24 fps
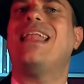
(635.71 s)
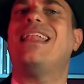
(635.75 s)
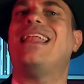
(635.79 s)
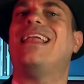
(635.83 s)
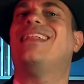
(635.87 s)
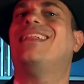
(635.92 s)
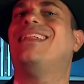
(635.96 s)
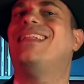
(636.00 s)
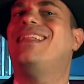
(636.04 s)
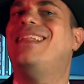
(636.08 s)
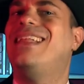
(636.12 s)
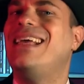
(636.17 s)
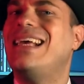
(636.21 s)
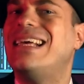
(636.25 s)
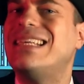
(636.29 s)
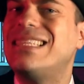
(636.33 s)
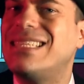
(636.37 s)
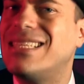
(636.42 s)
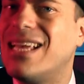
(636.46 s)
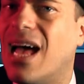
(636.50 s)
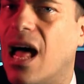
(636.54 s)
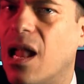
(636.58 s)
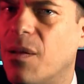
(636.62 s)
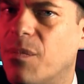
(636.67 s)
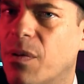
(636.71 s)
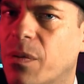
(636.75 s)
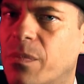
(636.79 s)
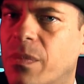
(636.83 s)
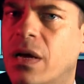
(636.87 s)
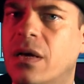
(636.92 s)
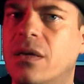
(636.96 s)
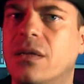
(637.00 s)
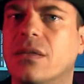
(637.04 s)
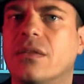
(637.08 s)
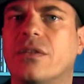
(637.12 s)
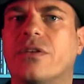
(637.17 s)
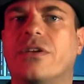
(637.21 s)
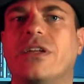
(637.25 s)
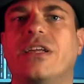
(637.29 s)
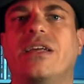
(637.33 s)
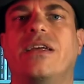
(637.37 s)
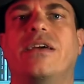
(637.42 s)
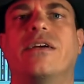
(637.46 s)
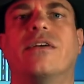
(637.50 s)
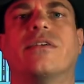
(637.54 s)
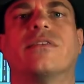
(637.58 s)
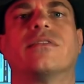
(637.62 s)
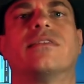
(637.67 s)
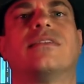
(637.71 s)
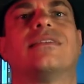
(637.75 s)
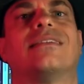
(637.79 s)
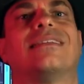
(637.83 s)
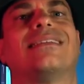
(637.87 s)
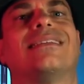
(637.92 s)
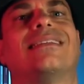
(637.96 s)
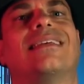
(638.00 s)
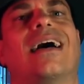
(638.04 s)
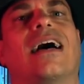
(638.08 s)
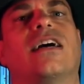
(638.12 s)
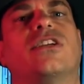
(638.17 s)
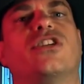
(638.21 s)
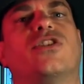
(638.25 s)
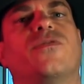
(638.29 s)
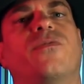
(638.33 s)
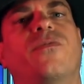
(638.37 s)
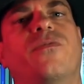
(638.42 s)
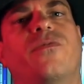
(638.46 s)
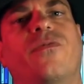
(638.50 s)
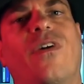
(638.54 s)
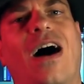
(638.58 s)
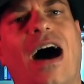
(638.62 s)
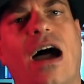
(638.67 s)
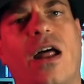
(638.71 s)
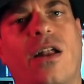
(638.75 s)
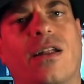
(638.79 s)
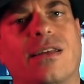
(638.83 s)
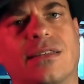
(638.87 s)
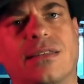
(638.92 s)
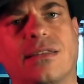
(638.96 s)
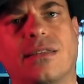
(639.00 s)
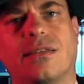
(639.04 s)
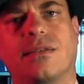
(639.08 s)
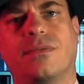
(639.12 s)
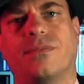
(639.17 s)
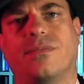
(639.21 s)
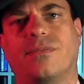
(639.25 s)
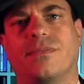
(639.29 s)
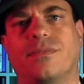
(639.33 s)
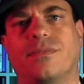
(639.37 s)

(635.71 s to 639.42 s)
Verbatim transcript: did this album trigger such violence?